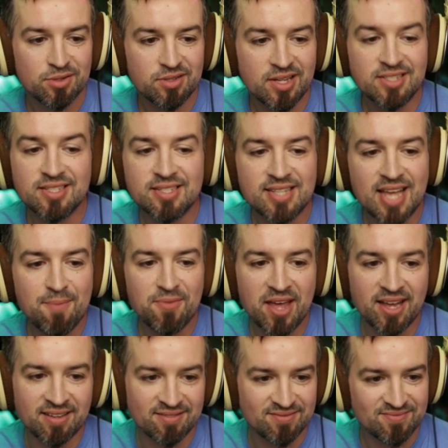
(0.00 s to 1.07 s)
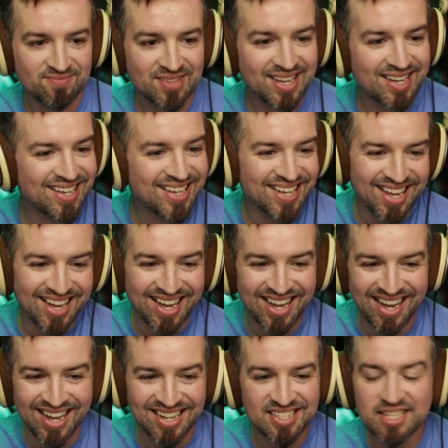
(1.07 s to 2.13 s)
It's the same thing.
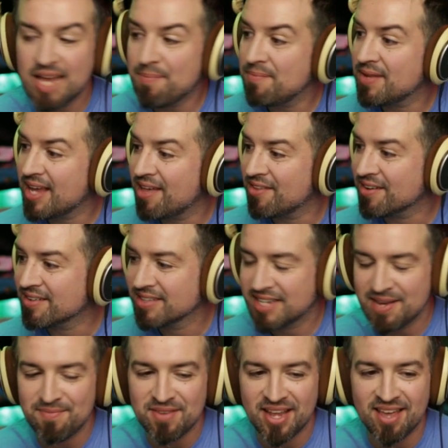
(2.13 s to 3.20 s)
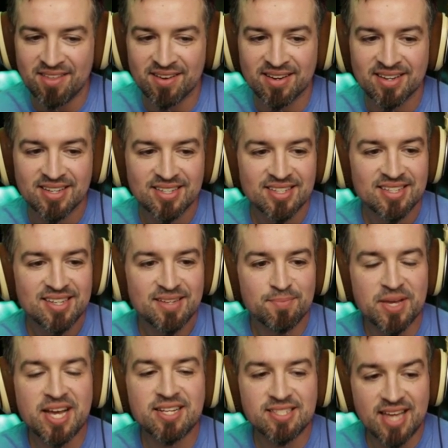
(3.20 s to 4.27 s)
Keep them together. Keep them together,
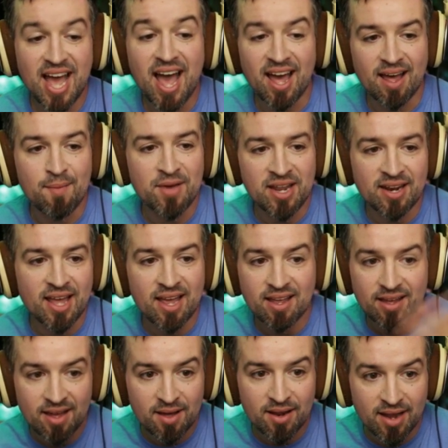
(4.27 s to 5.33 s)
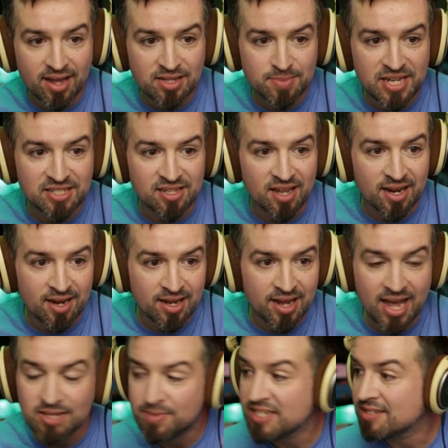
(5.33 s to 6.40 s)
because yeah, I mean, like uh, like as mentioned, like like
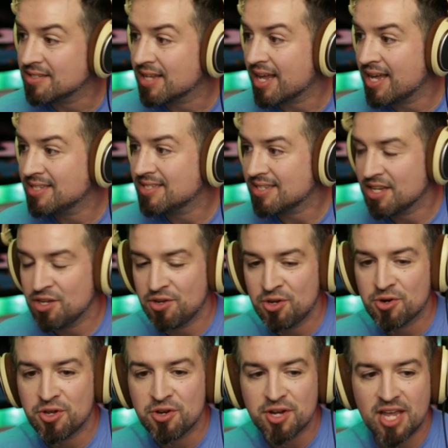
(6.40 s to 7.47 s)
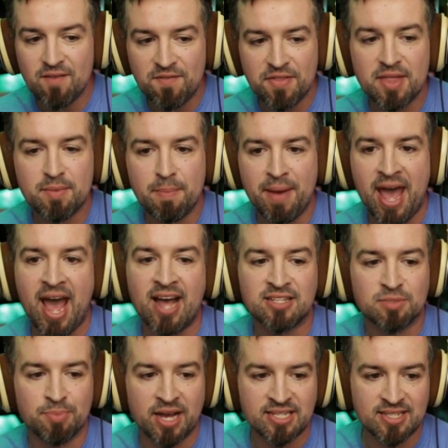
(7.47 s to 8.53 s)
Gaz mentioned, it's like it's you you're giving them a
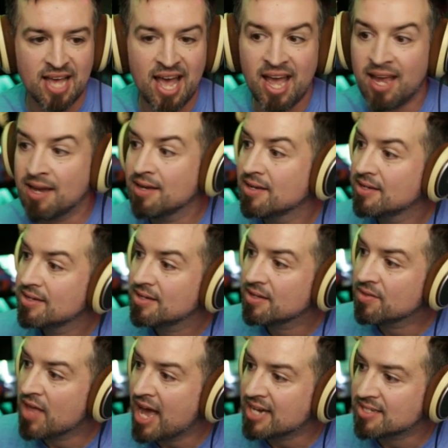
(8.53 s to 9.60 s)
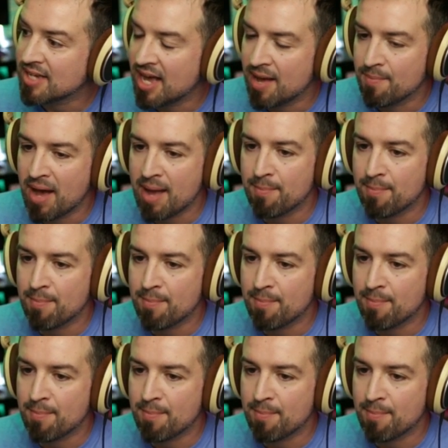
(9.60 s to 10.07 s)
pass by saying that uh, by